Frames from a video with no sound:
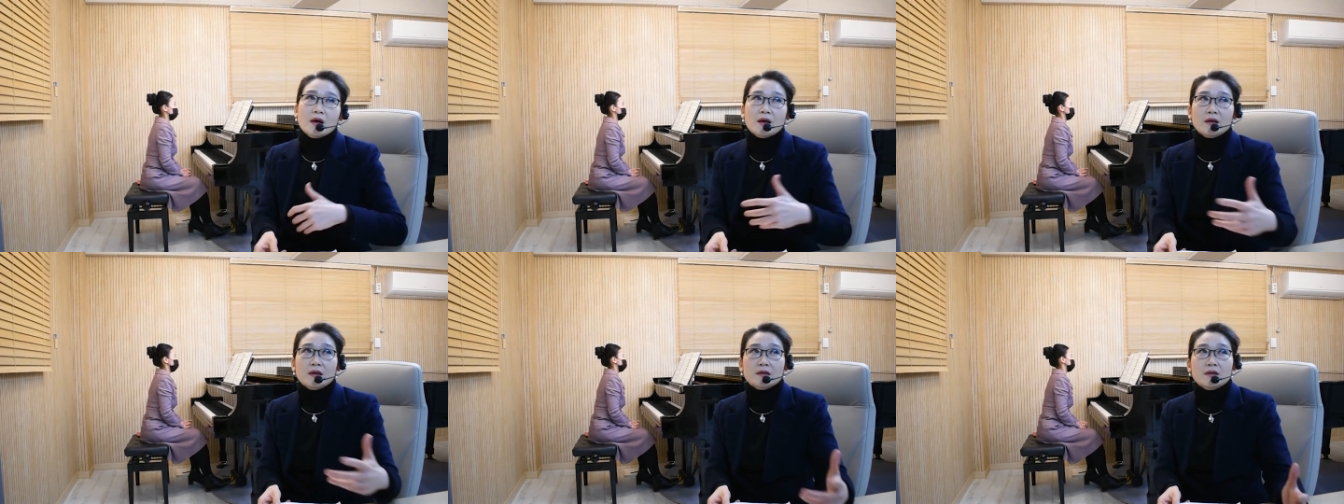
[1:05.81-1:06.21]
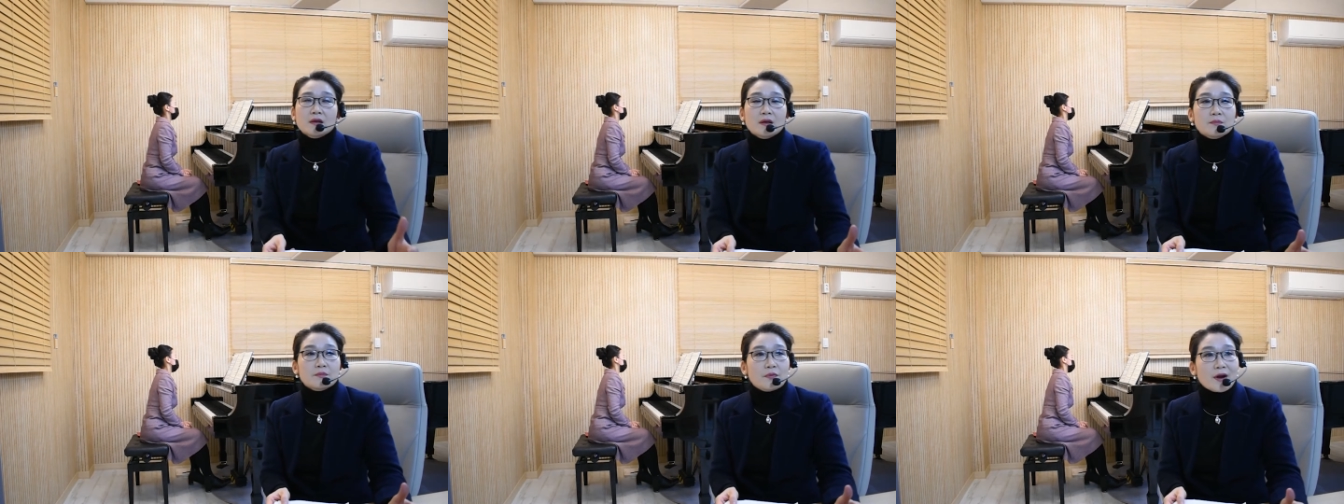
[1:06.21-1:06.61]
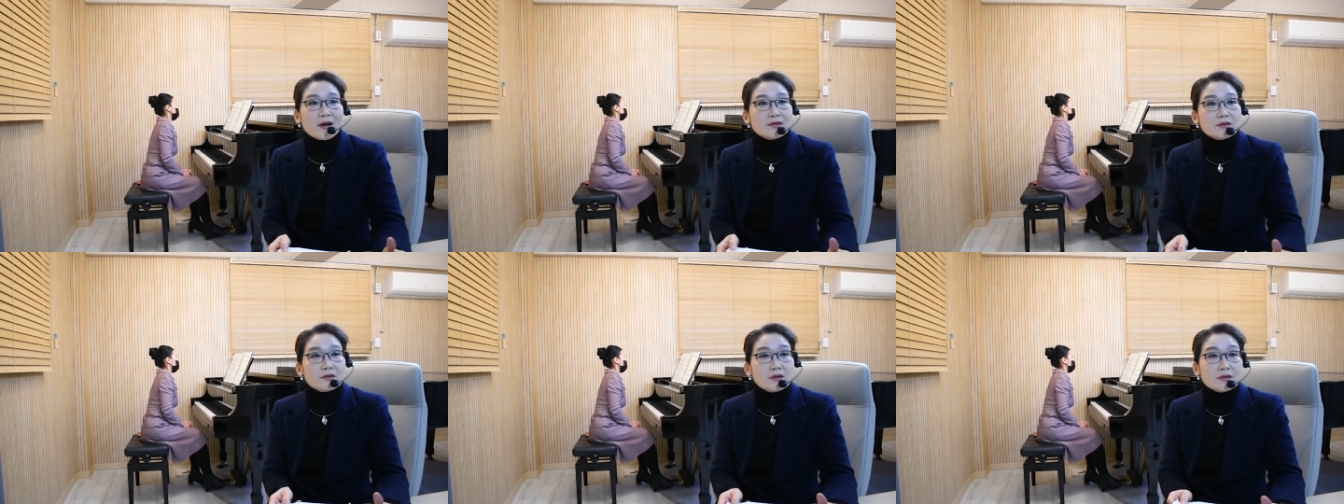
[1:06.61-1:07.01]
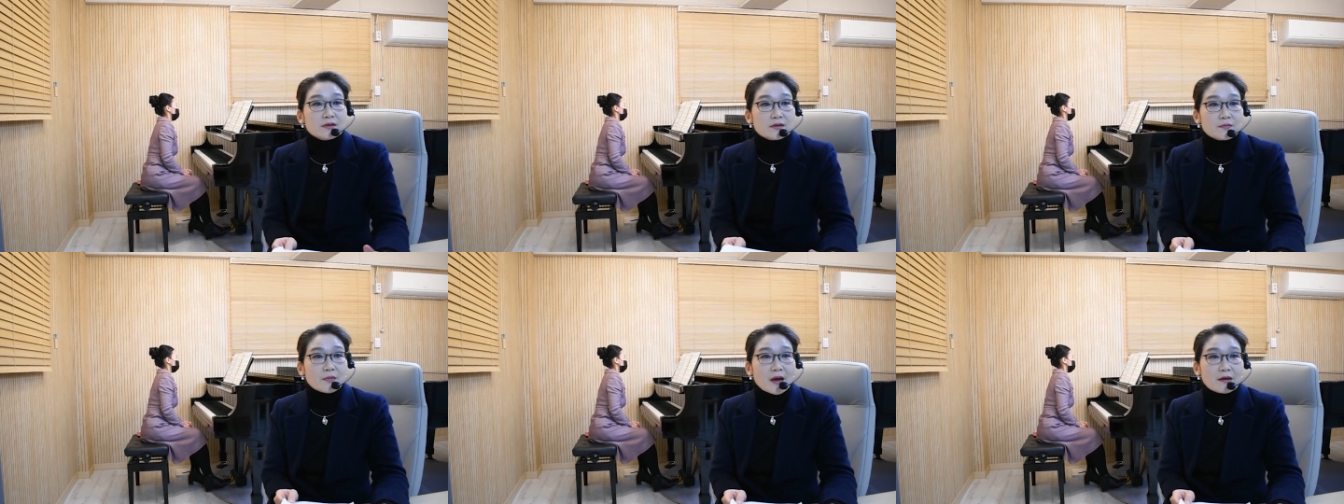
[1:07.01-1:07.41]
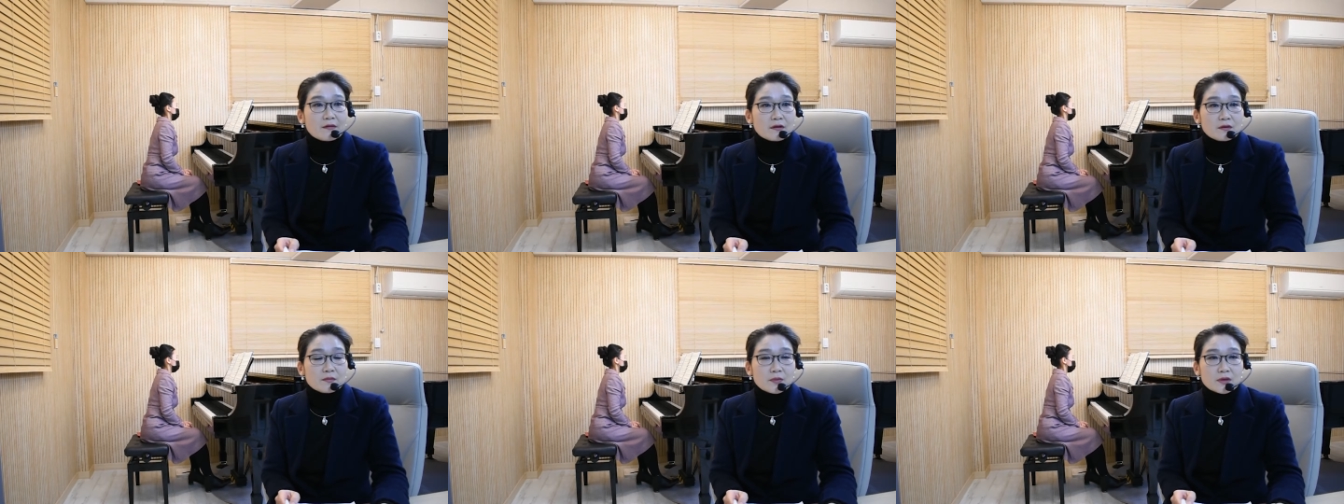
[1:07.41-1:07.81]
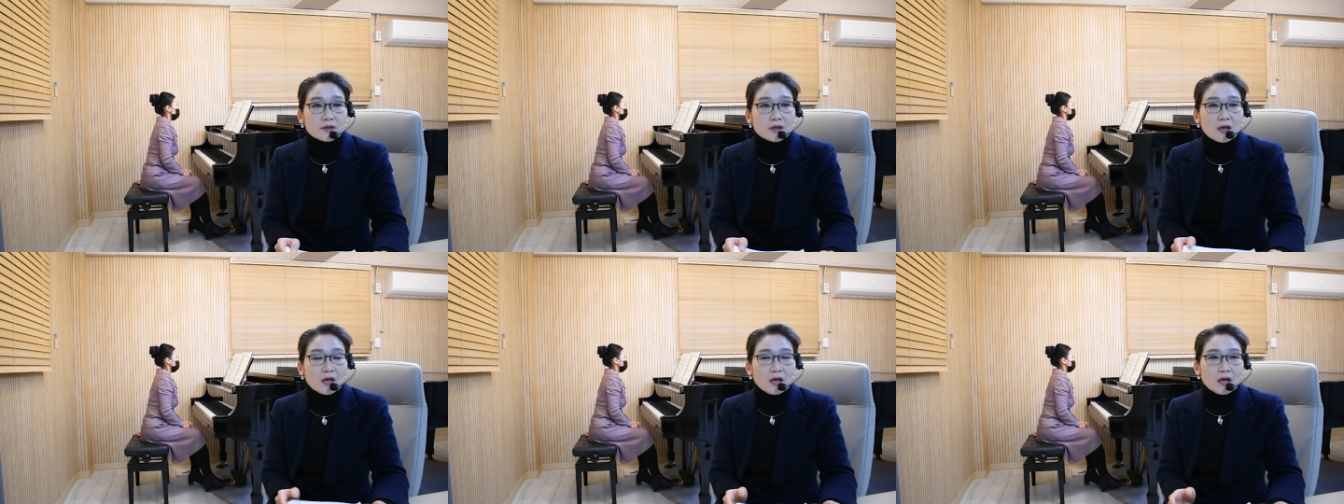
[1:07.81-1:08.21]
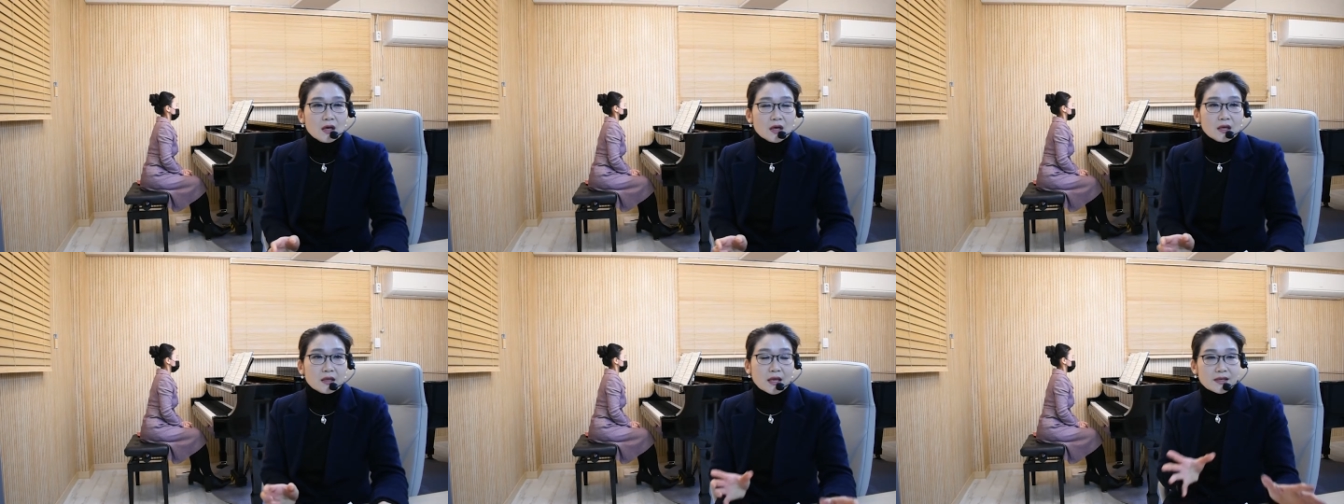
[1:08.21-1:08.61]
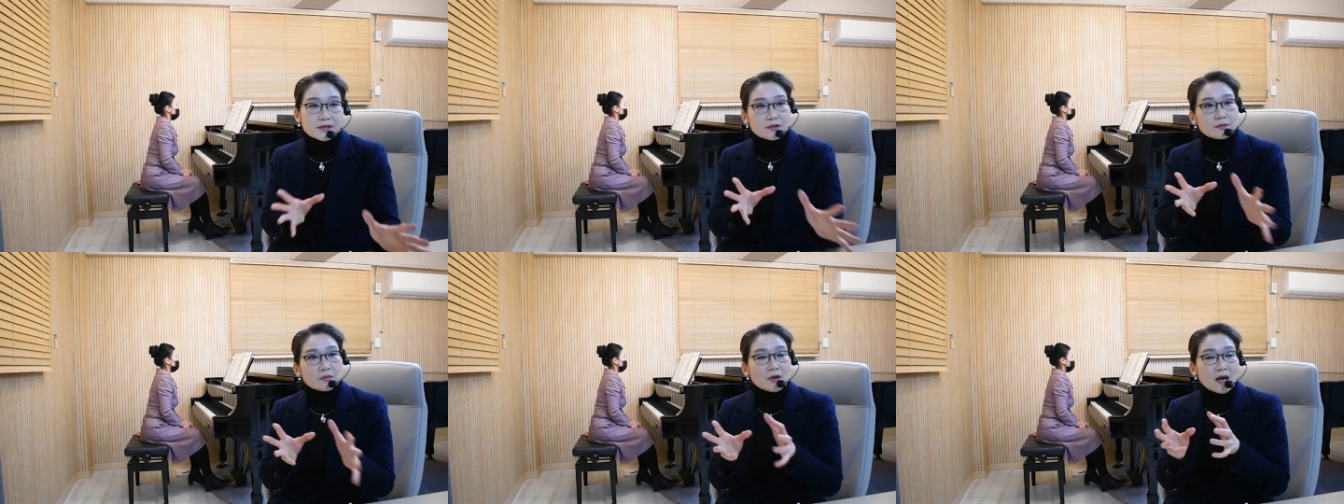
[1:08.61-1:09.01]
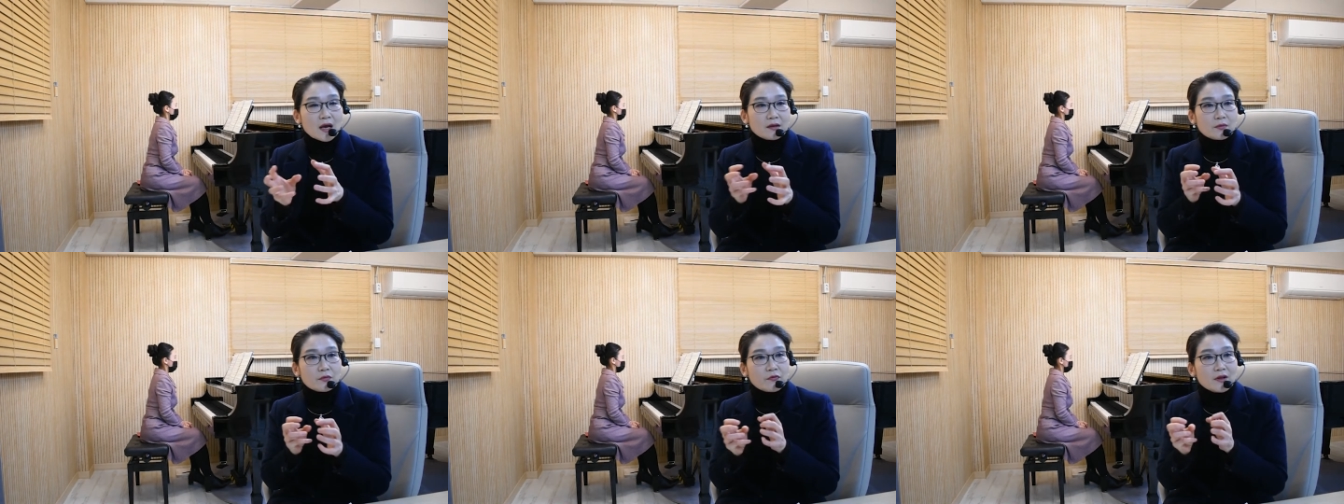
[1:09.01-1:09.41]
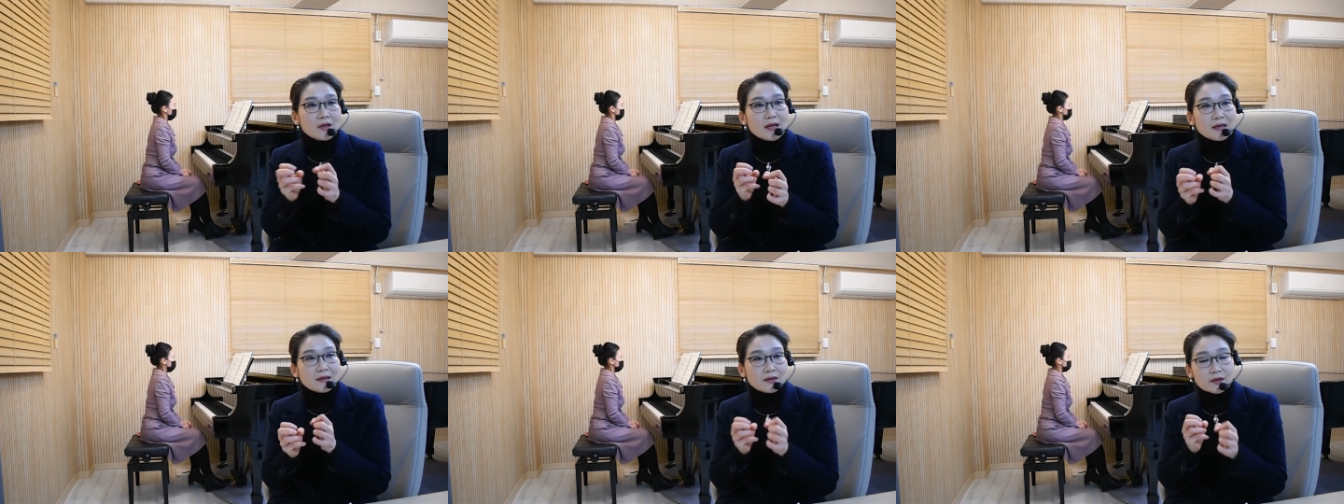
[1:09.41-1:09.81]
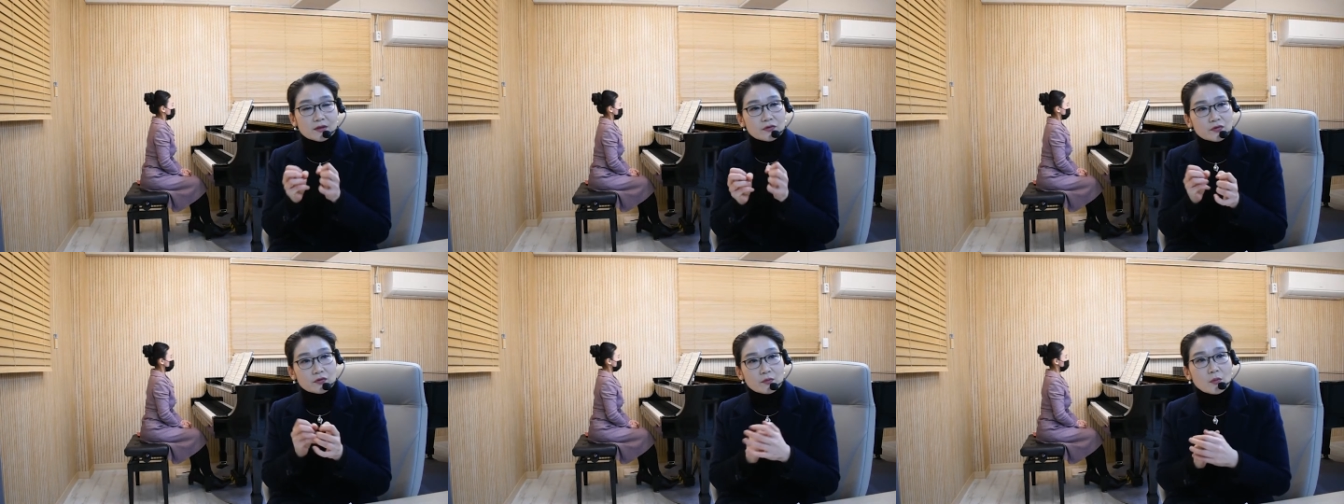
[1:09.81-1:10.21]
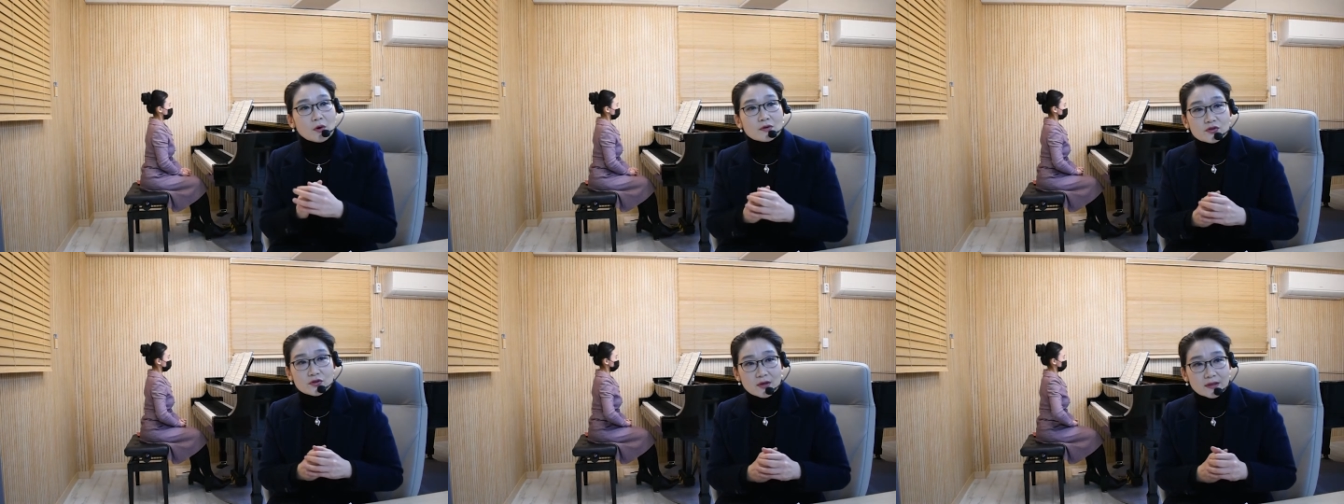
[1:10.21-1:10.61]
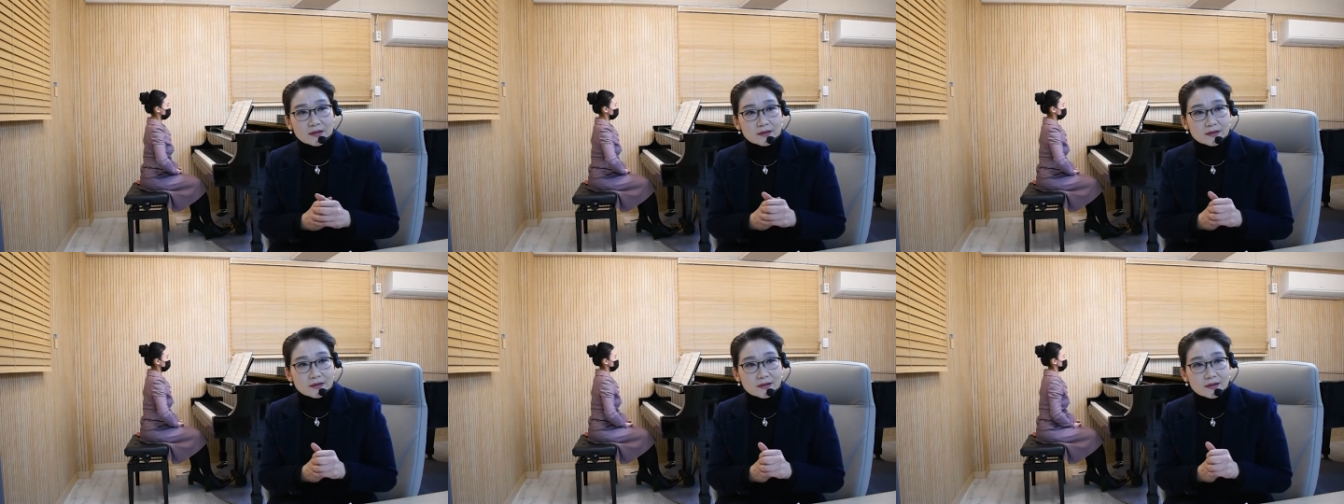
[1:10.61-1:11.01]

in Impressionism era, but it has some kind of related to Mozart.